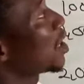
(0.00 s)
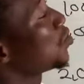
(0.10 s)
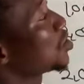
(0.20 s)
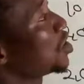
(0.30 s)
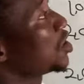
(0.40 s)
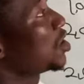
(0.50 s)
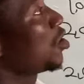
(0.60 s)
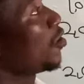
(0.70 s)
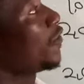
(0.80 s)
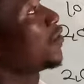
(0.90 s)
position
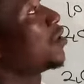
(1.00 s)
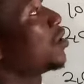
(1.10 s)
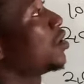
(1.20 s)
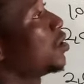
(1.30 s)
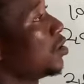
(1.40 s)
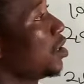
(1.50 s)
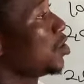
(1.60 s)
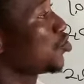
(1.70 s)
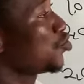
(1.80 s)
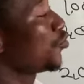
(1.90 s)
of a
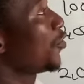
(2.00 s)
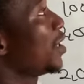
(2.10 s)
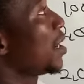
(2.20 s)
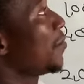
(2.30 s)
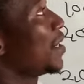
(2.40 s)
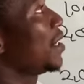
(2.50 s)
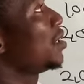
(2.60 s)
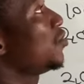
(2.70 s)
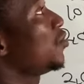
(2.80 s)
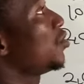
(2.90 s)
sole trader. But then
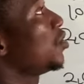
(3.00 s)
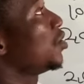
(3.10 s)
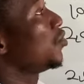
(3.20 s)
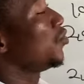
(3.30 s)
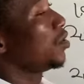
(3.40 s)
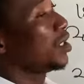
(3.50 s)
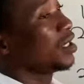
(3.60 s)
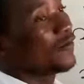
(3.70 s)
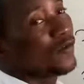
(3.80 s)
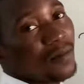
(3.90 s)
in
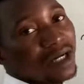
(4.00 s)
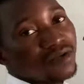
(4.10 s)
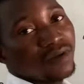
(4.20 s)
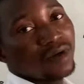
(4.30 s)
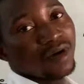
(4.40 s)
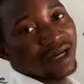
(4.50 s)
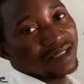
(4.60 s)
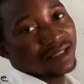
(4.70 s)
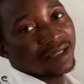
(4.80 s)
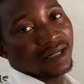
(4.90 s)
the format, we look at
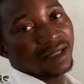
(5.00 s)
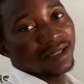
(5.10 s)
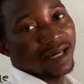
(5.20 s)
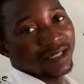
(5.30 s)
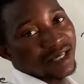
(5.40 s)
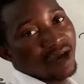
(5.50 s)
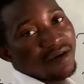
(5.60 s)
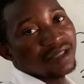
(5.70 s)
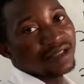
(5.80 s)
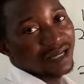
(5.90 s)
the net
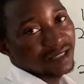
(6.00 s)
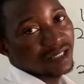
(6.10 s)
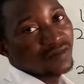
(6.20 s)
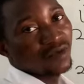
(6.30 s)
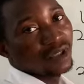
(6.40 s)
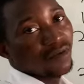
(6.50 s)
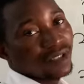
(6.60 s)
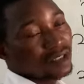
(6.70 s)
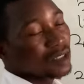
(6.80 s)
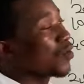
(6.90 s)
current asset model, which
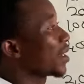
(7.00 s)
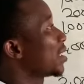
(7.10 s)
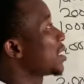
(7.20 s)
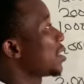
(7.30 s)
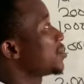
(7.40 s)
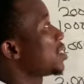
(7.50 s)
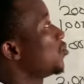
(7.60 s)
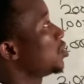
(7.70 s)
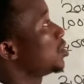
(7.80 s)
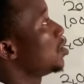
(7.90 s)
is the working capital
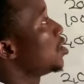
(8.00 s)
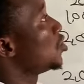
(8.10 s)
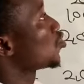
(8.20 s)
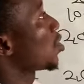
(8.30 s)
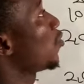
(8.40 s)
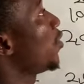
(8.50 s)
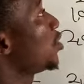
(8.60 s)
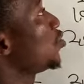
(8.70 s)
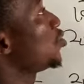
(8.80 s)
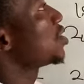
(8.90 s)
model. So I'm going
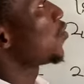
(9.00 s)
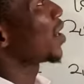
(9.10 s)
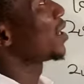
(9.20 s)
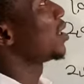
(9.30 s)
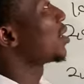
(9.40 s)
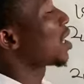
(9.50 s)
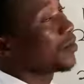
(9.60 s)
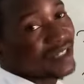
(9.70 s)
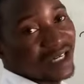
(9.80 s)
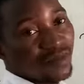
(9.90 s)
to use the working
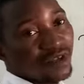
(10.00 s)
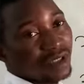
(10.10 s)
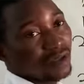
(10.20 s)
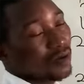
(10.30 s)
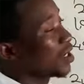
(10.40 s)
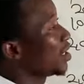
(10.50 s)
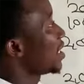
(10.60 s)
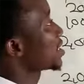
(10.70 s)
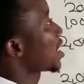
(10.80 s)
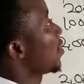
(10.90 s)
capital model or the
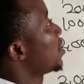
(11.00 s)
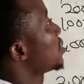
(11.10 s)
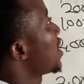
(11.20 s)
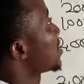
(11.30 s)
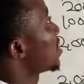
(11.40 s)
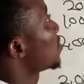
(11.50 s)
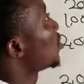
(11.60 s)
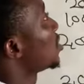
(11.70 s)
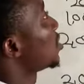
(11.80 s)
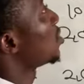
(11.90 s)
net current asset
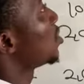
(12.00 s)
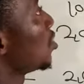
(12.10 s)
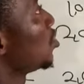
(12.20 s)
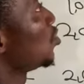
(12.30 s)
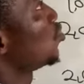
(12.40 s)
model to